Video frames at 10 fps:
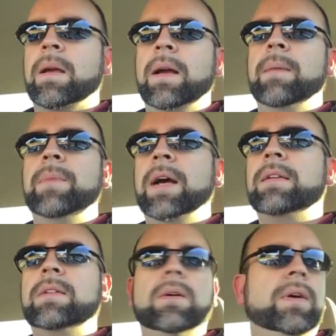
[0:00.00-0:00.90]
I'm
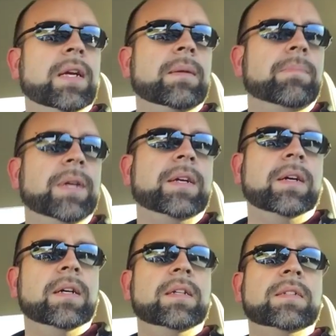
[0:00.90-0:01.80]
not going
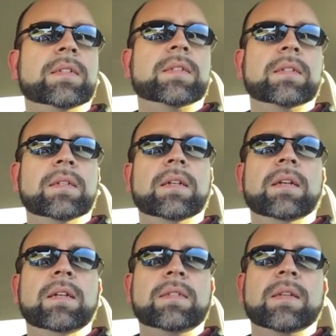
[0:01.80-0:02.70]
because
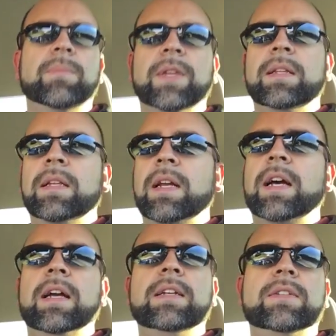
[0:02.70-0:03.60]
it's something that
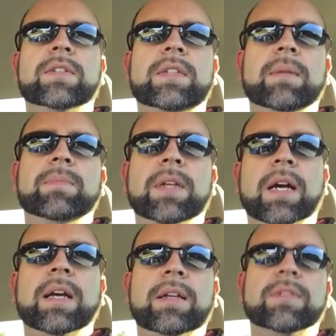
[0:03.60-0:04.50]
I just am
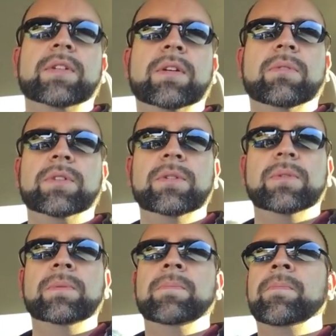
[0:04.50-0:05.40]
dying to go
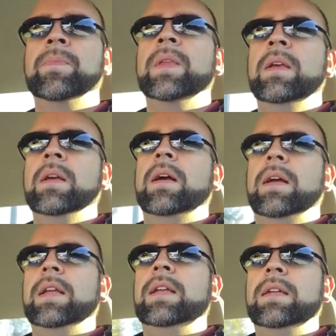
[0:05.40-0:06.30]
do.
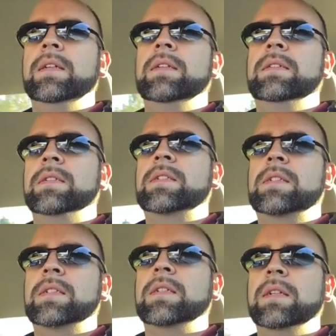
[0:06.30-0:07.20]
It
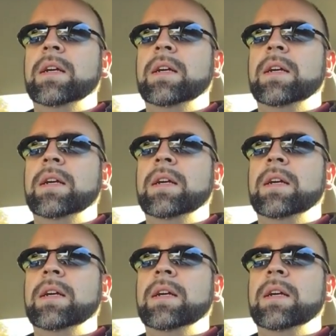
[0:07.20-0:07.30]
is.